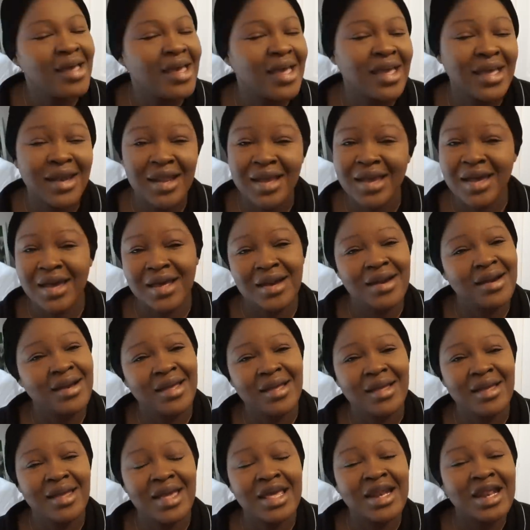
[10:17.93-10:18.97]
And I got an
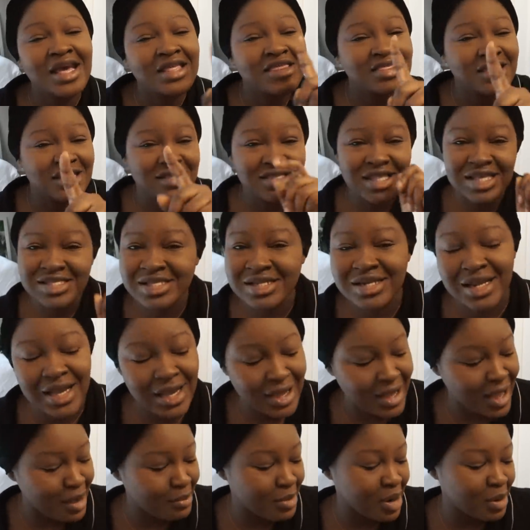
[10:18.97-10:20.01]
A. And I think that's the day I
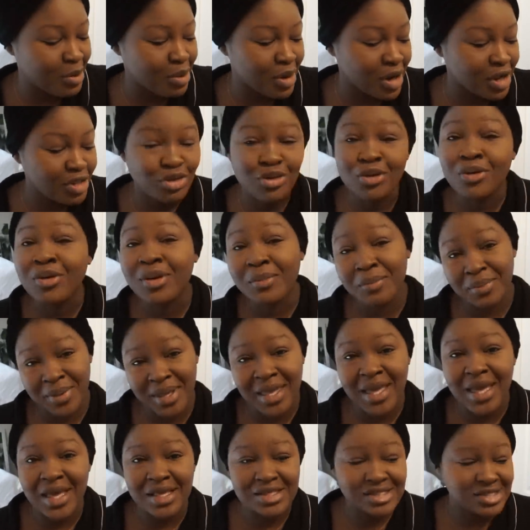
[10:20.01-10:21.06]
got my breakthrough.
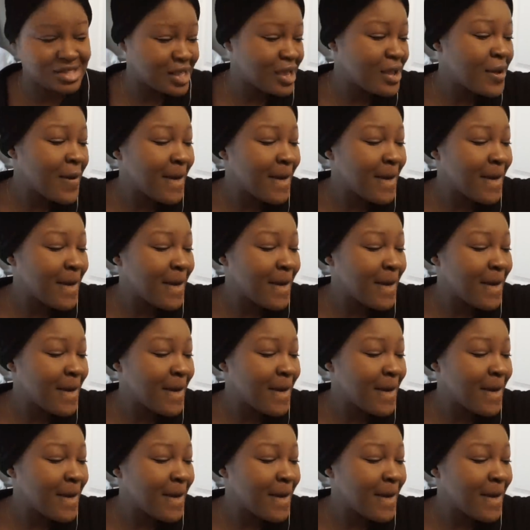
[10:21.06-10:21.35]
P.S.